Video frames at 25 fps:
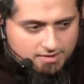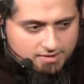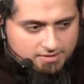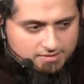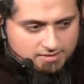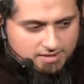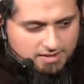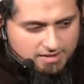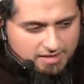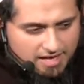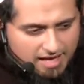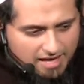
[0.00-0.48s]

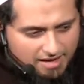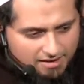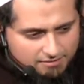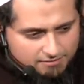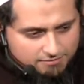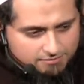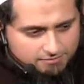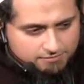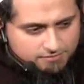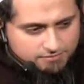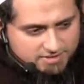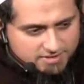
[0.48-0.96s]
That
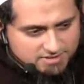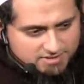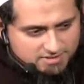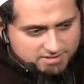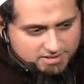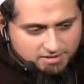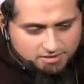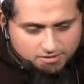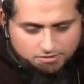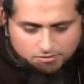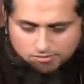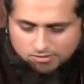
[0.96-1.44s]
every
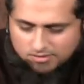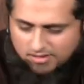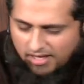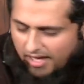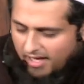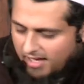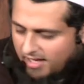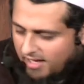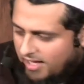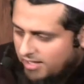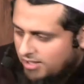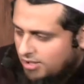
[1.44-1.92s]
single
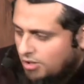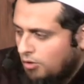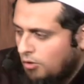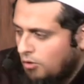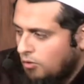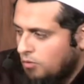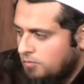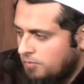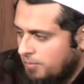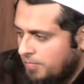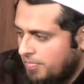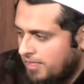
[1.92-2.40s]
day at
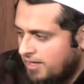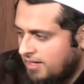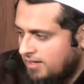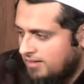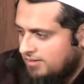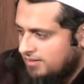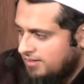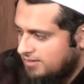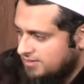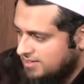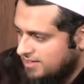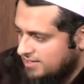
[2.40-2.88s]
home,
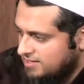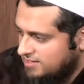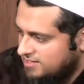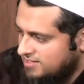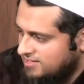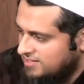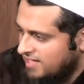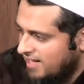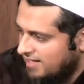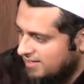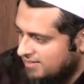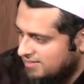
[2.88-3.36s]
there's a
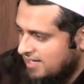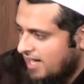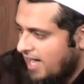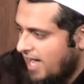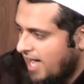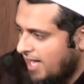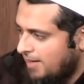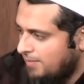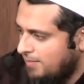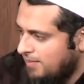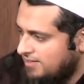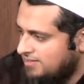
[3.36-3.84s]
set
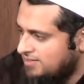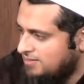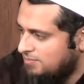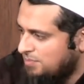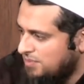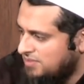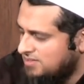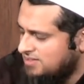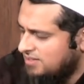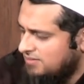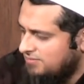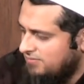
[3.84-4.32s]
time, a
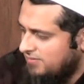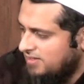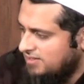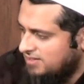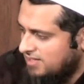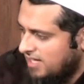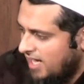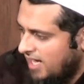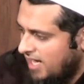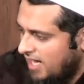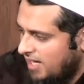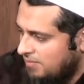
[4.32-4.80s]
specific
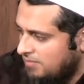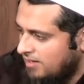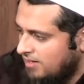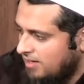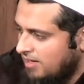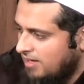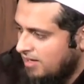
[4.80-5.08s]
time,